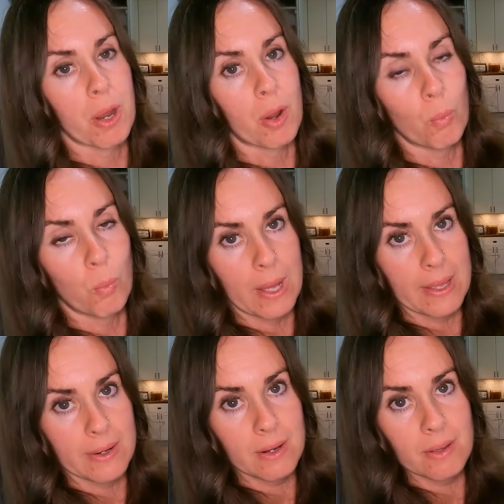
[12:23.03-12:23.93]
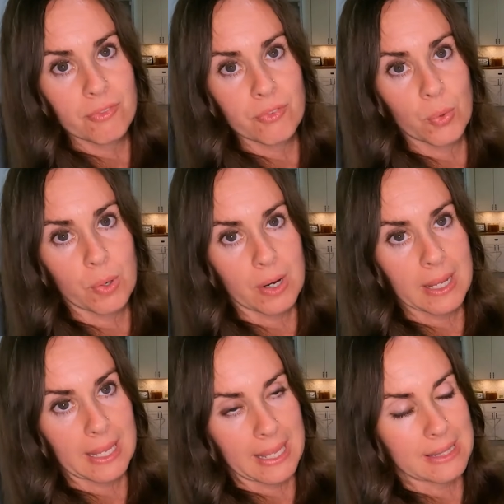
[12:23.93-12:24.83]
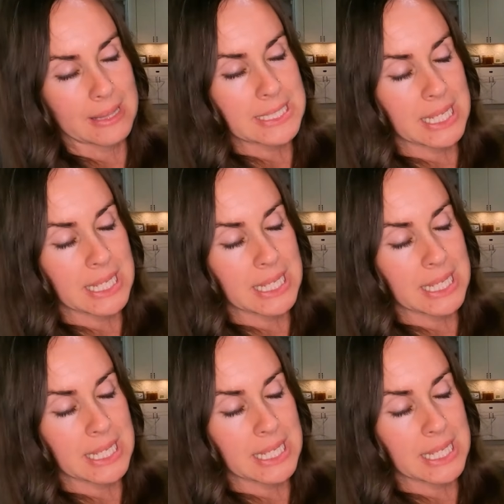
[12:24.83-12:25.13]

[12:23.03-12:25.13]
Part 1 for, again,